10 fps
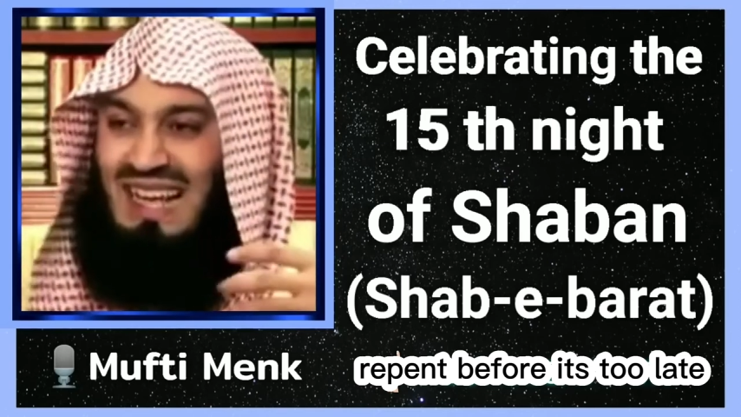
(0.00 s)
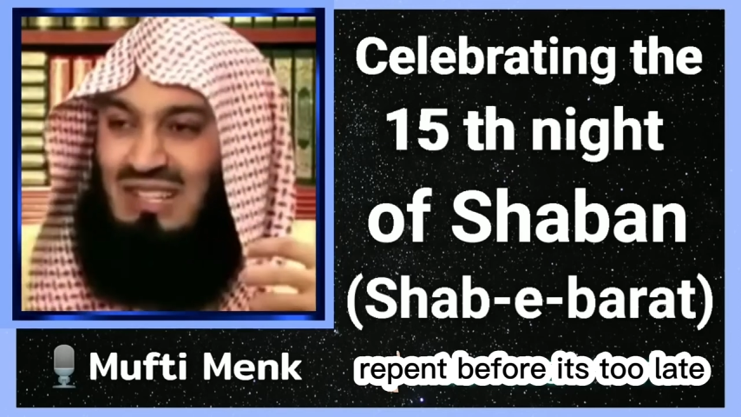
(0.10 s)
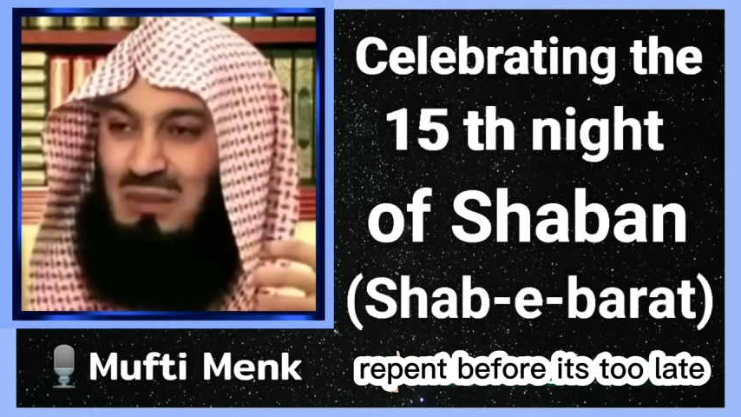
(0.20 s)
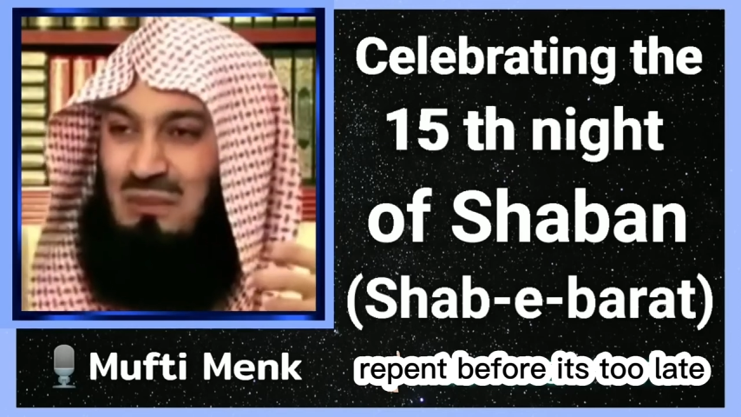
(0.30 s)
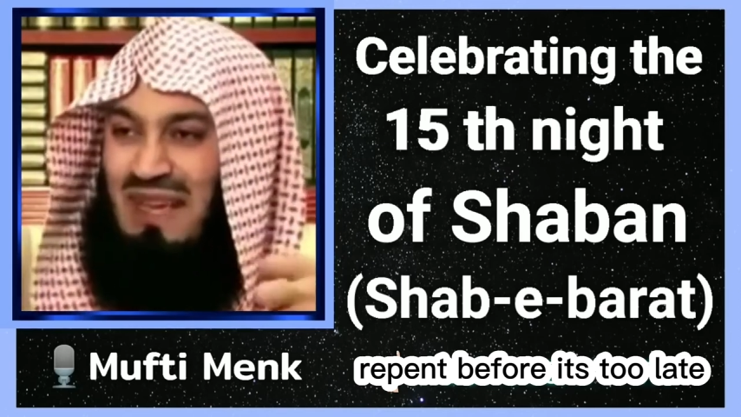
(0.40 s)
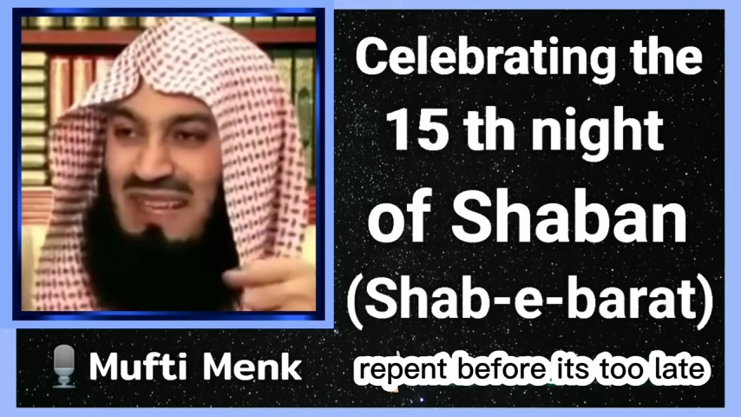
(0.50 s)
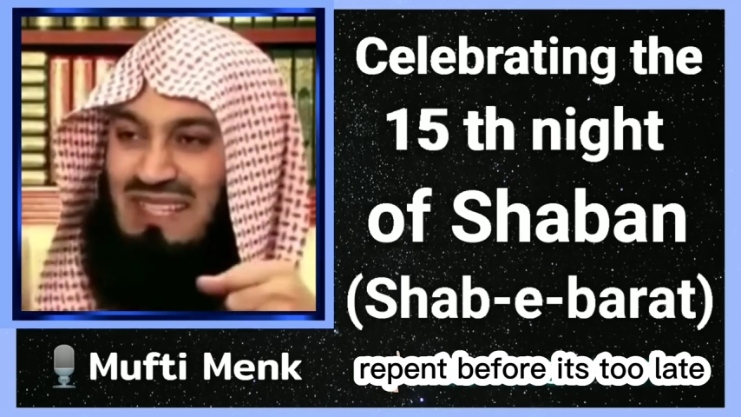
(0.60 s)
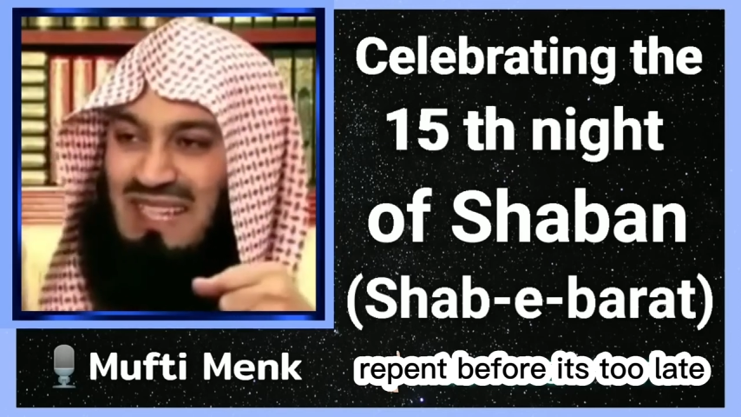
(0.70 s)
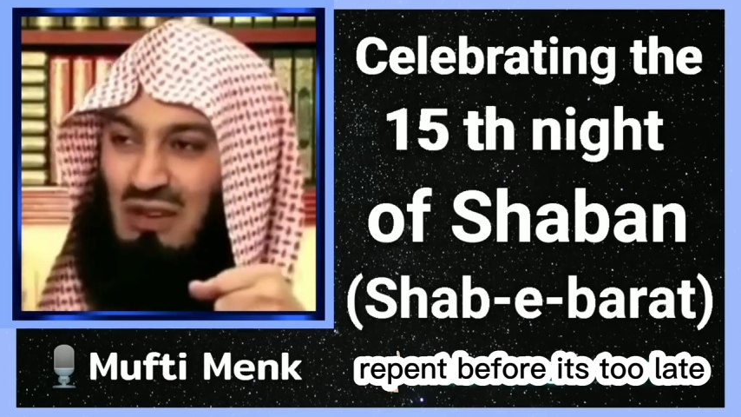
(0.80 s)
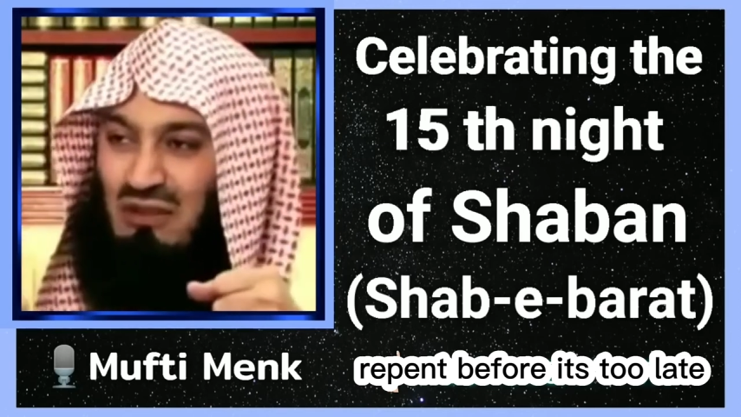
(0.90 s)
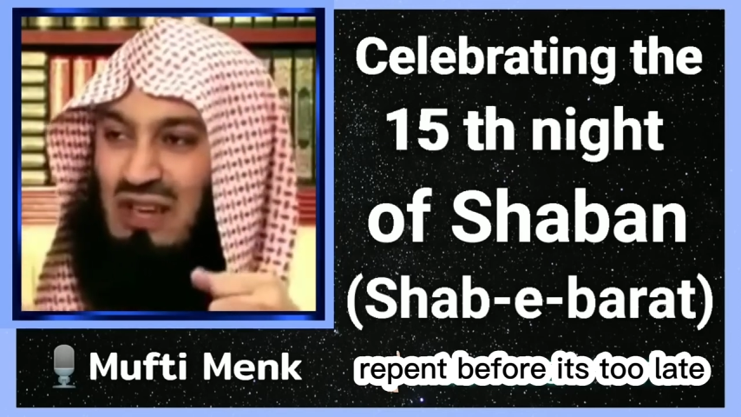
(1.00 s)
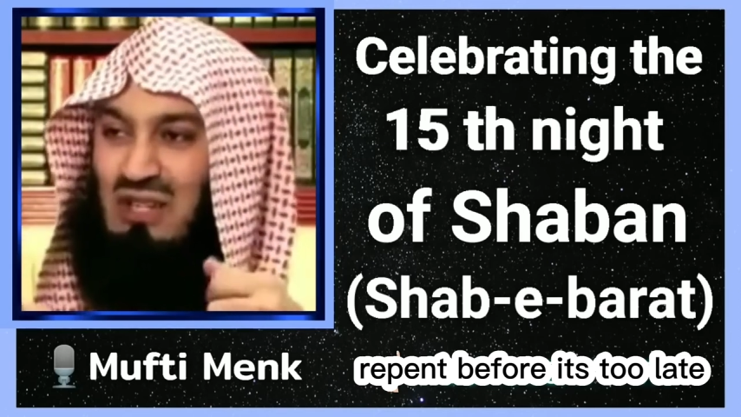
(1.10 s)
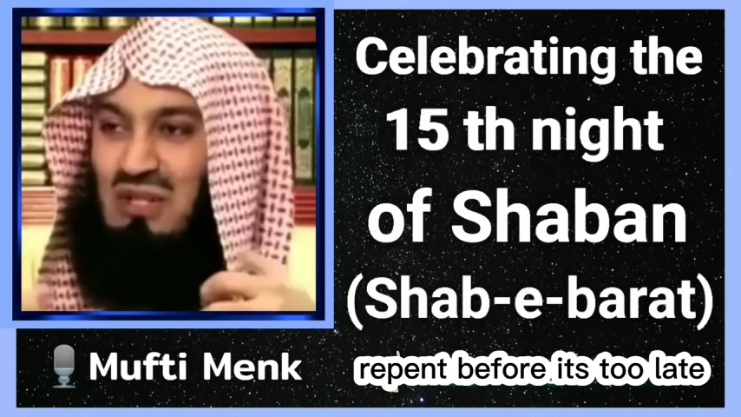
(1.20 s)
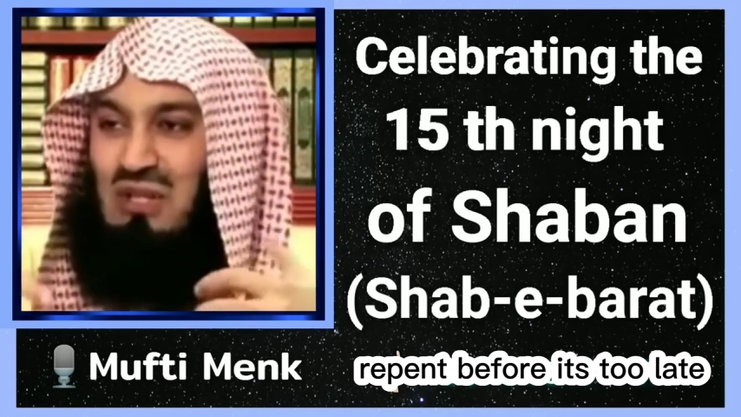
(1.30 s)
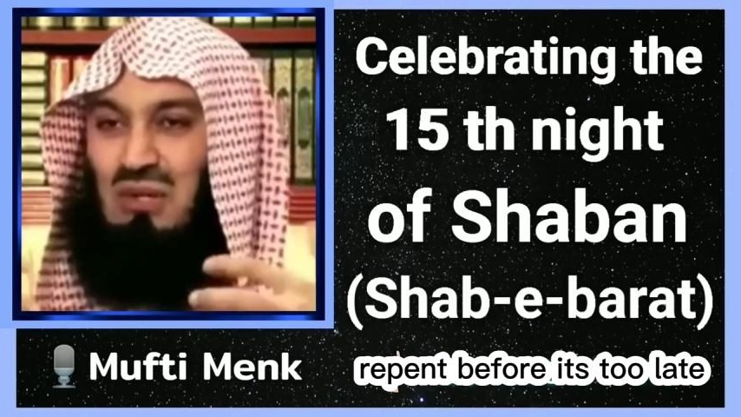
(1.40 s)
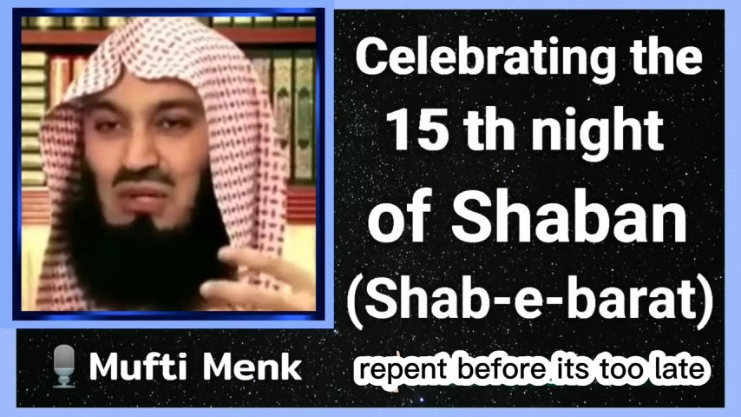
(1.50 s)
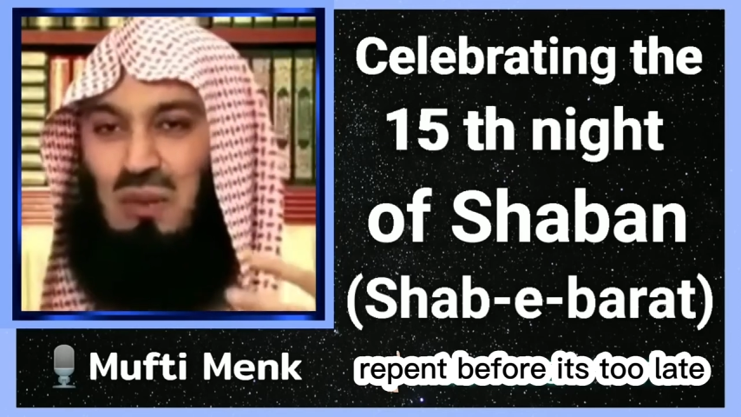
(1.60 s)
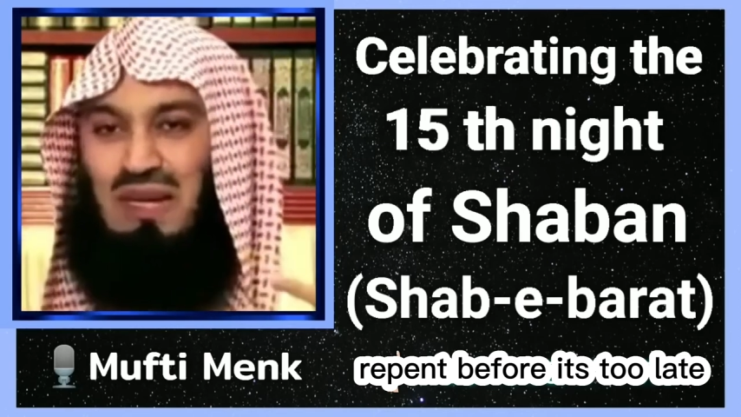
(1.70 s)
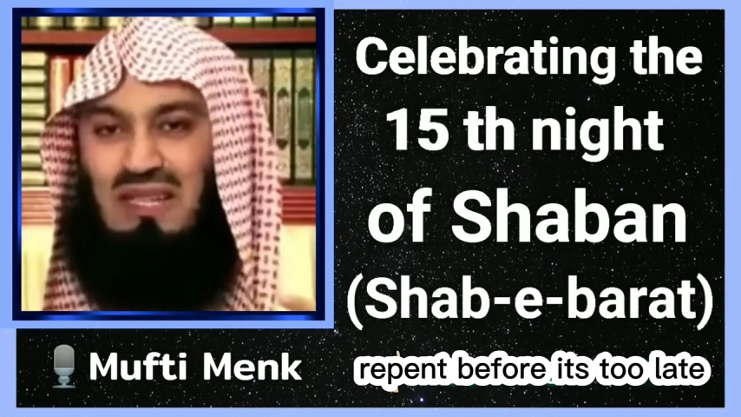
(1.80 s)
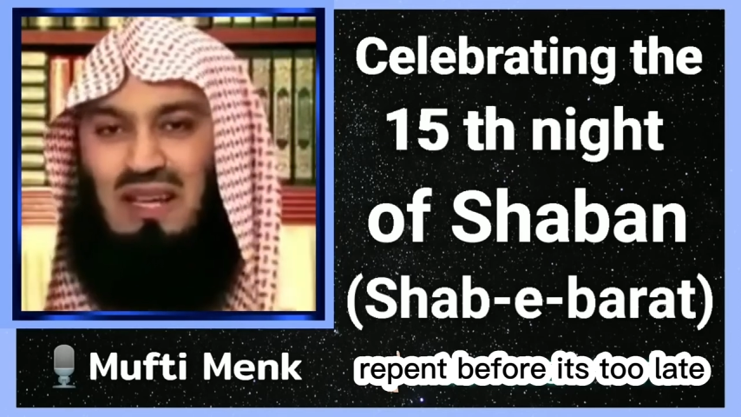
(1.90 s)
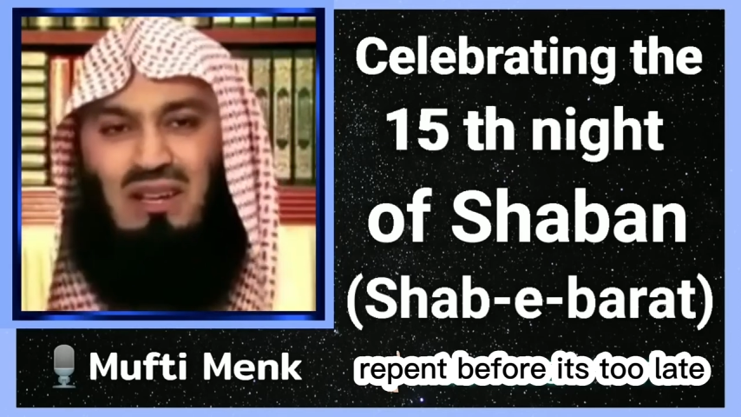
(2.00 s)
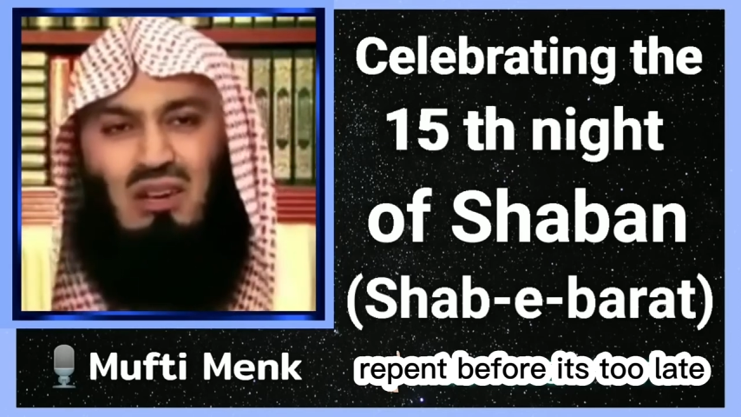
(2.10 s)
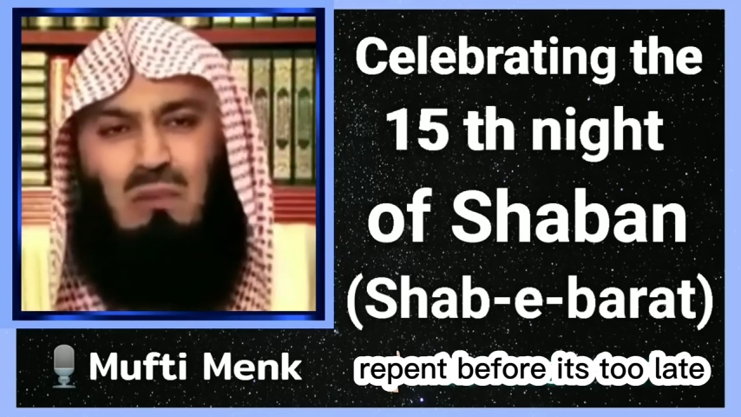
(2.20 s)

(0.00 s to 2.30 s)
and to make this innovation so sweet.